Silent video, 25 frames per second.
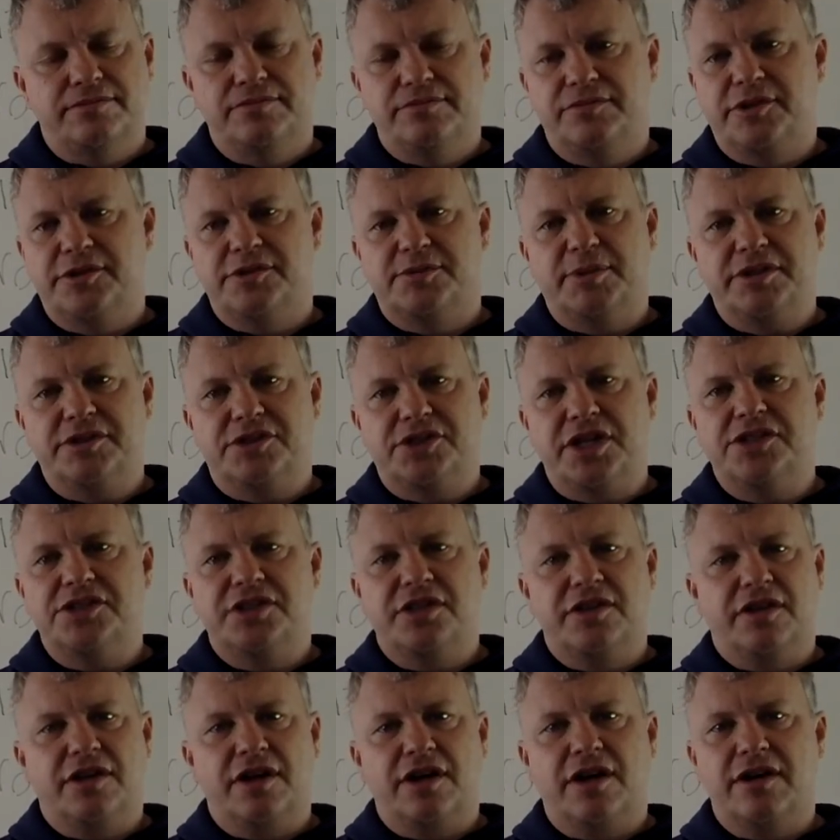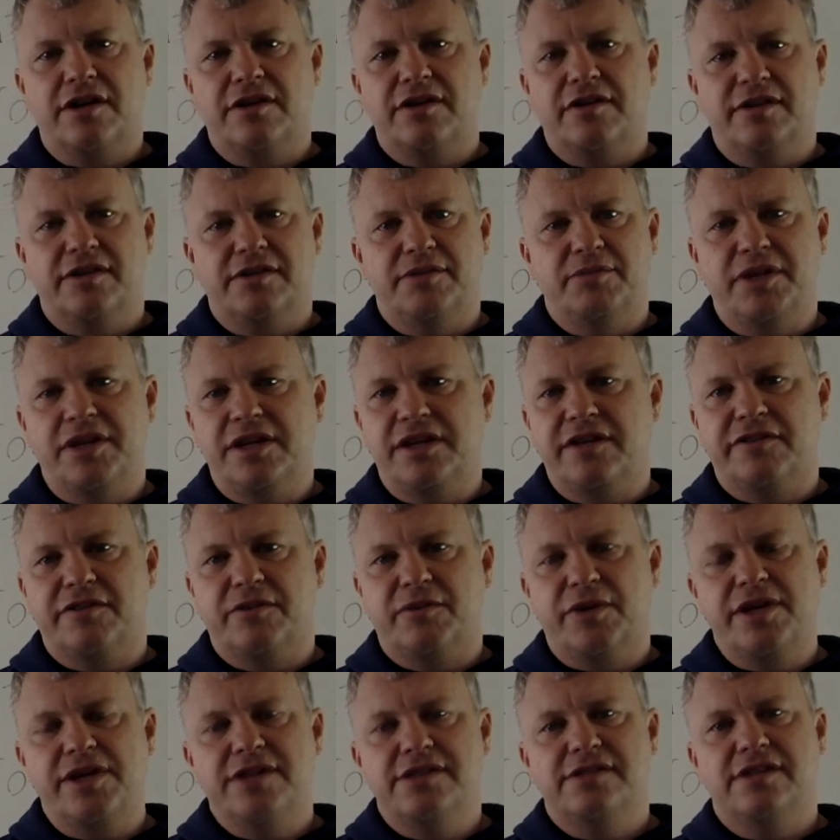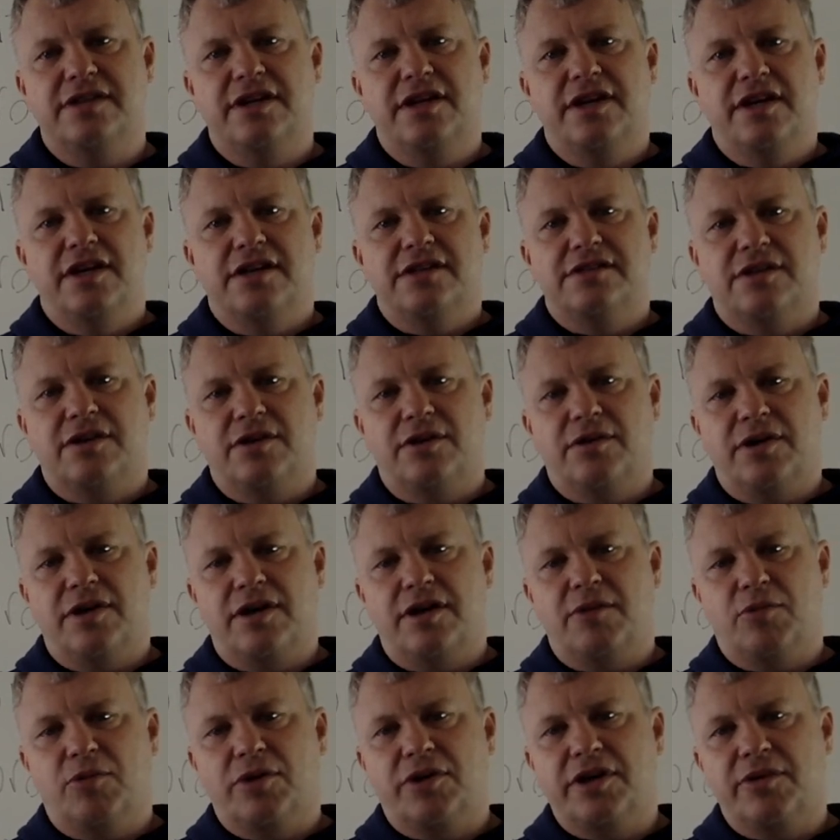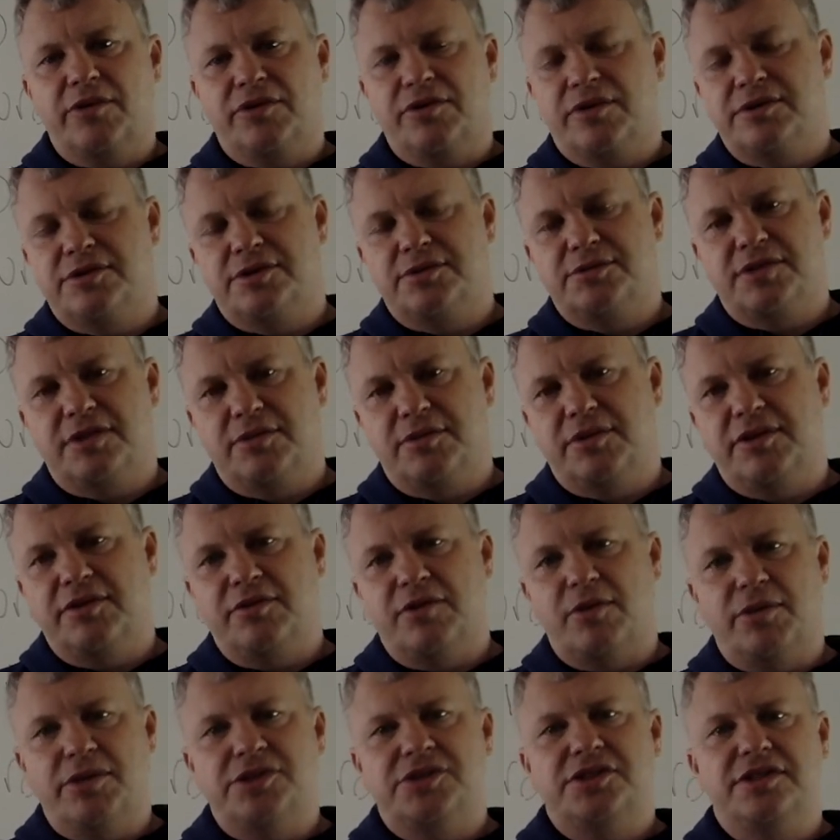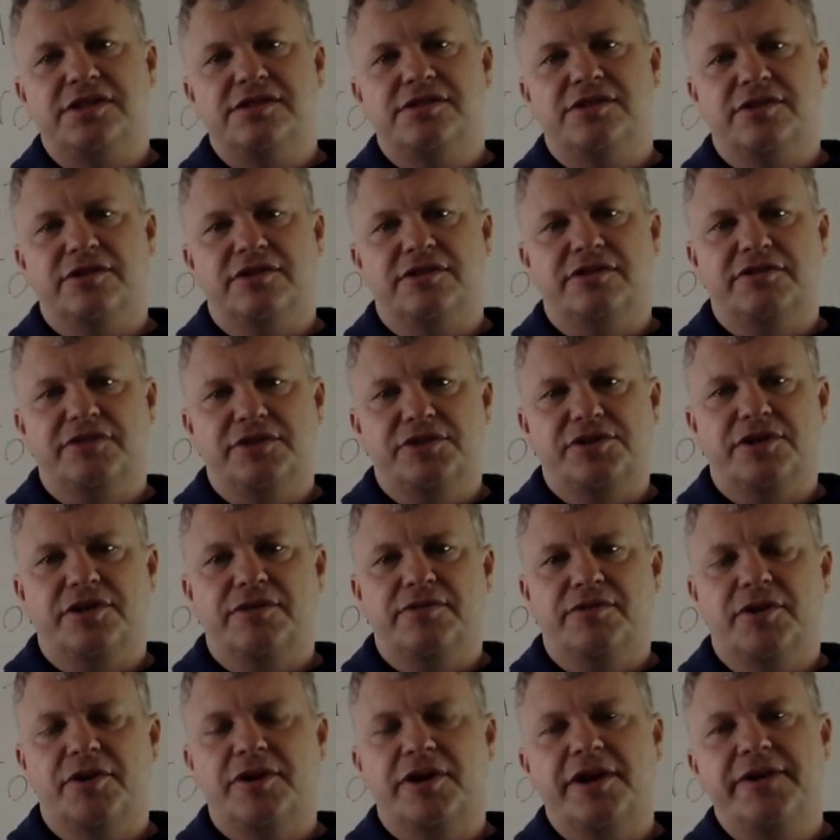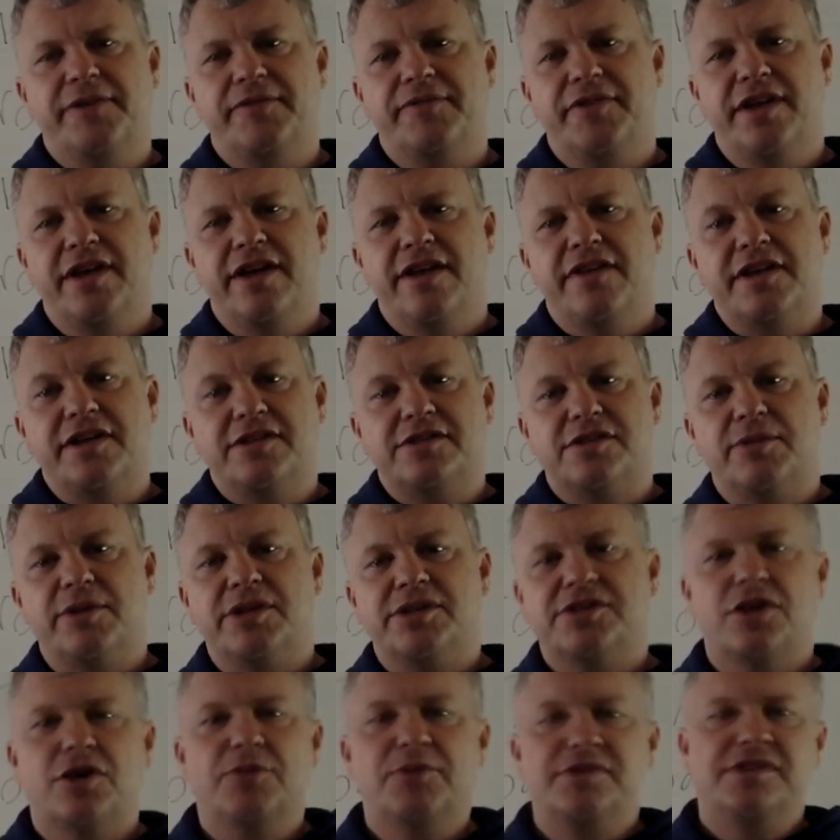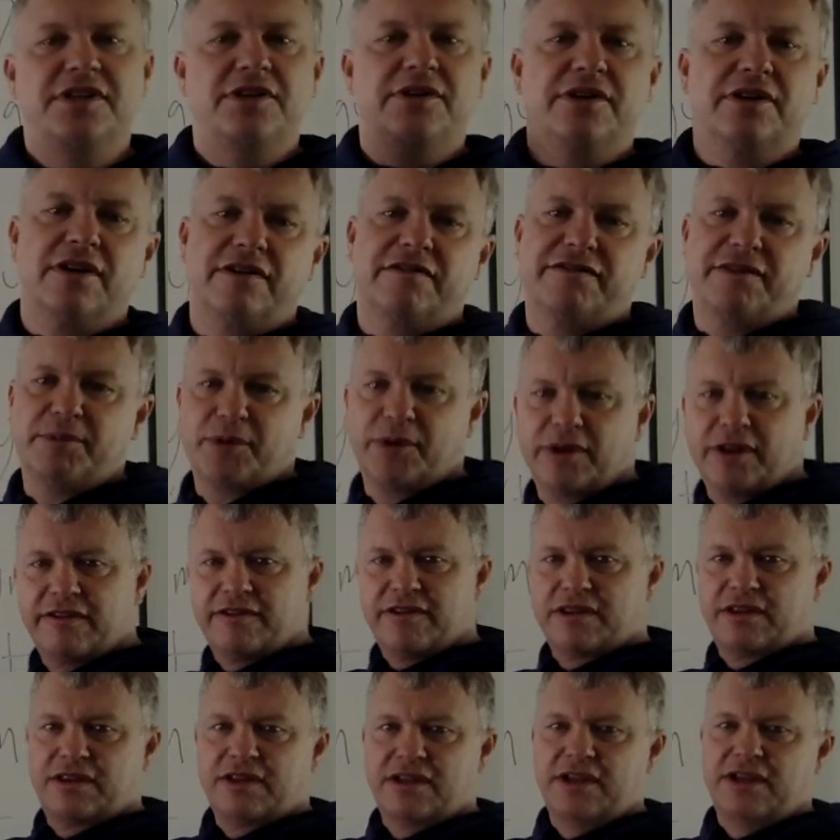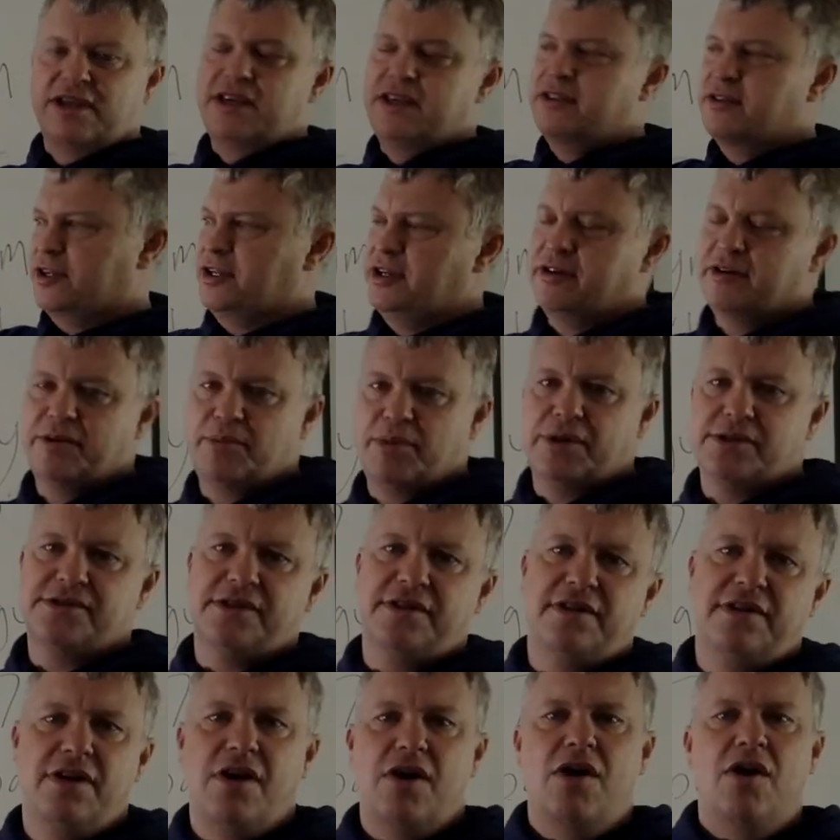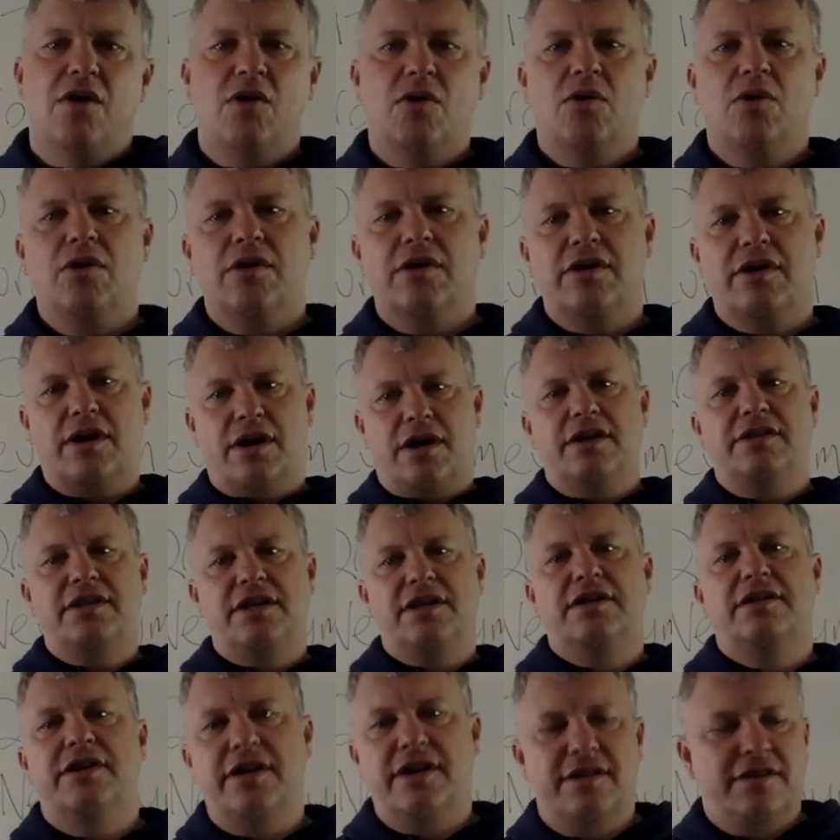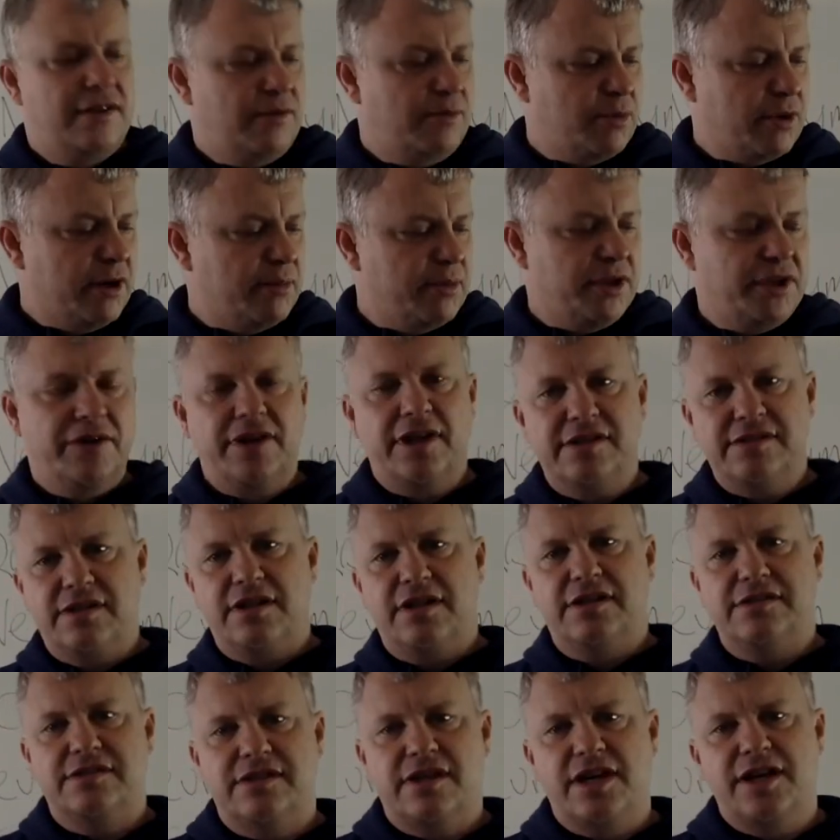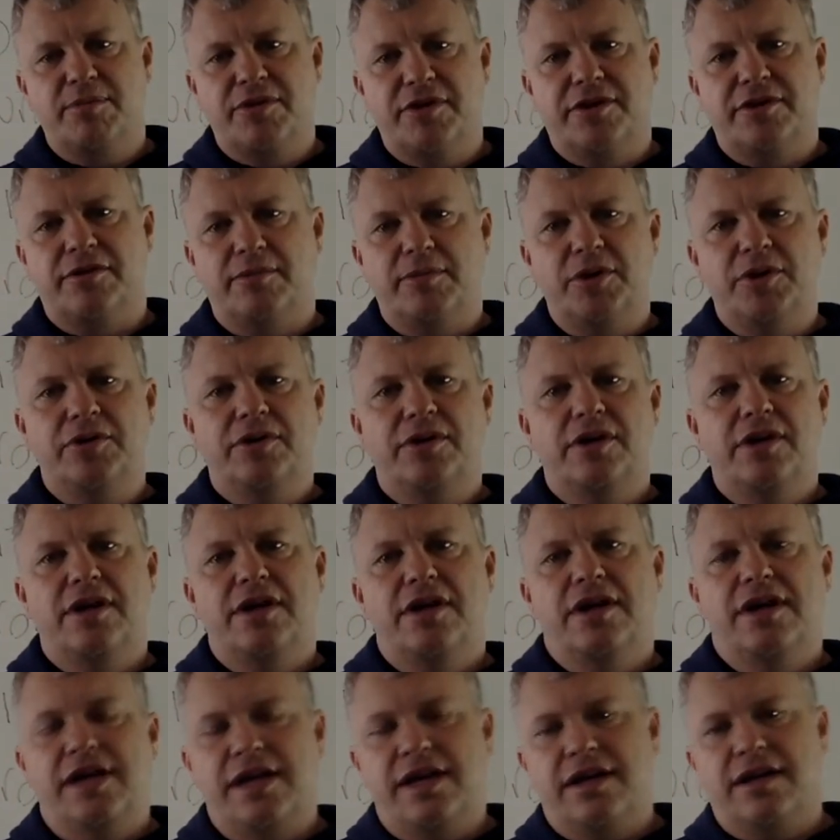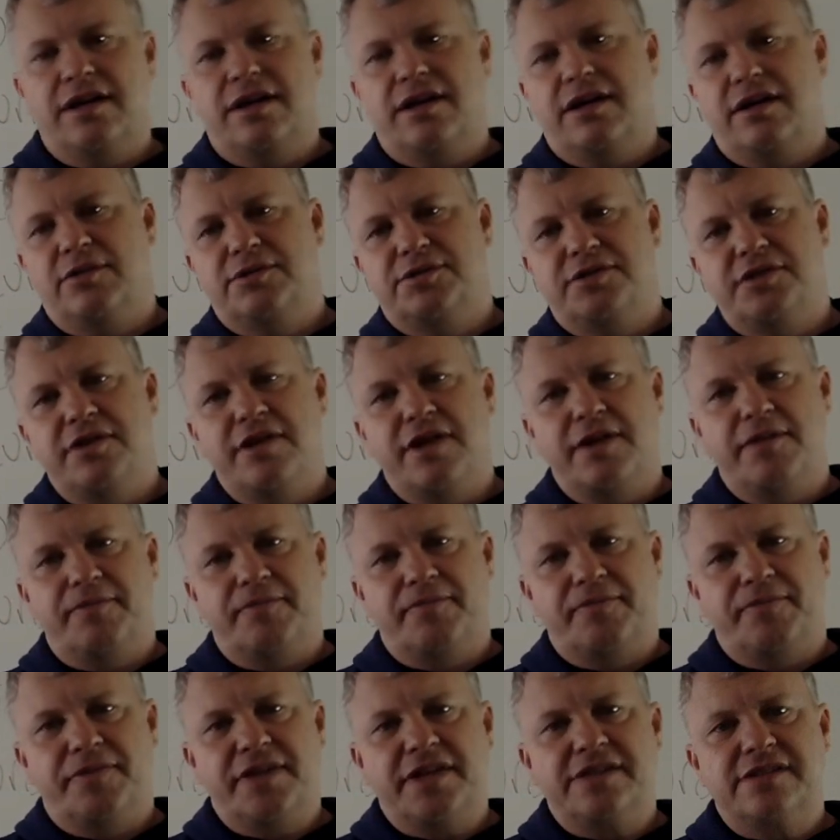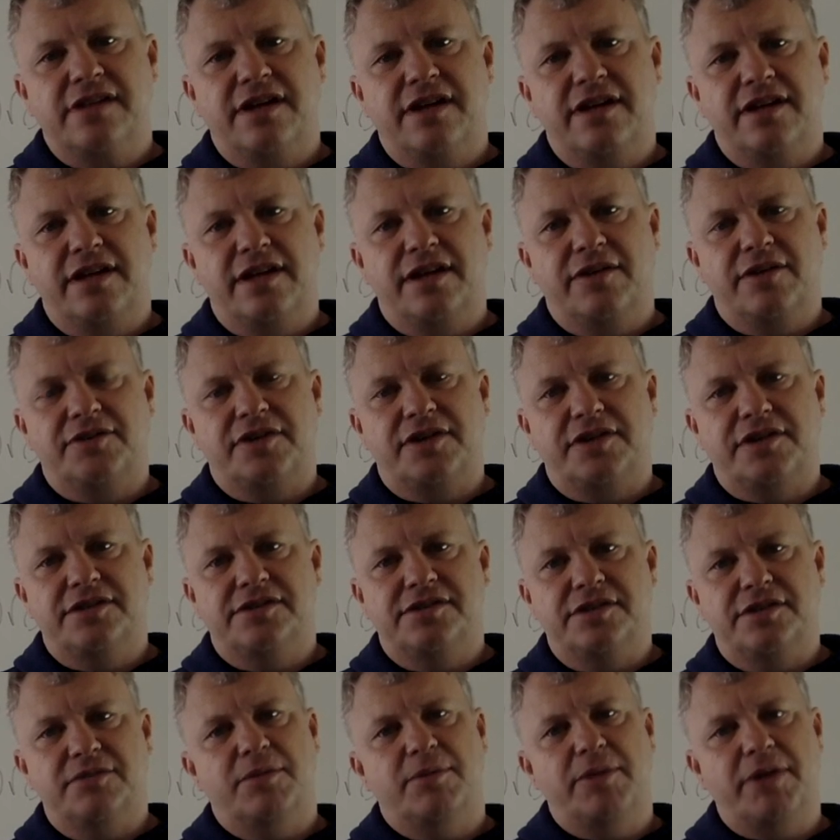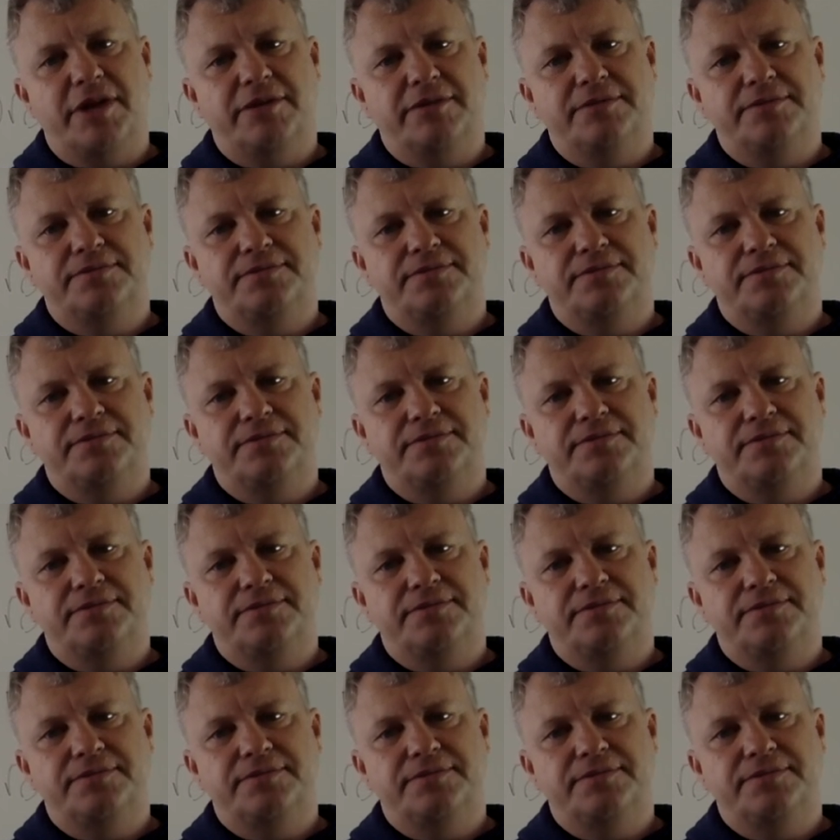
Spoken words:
There's been changing of the guard in many different ways. So working with NeuroGym is going to be much easier in the future. Okay? Thank you so much. I hope to see you here on February 11th, either here in person or on the internet. Probably bring you guys in on Skype that are remote. And we'll see you then. Thanks a lot, and I'll talk to you soon. Bye-bye.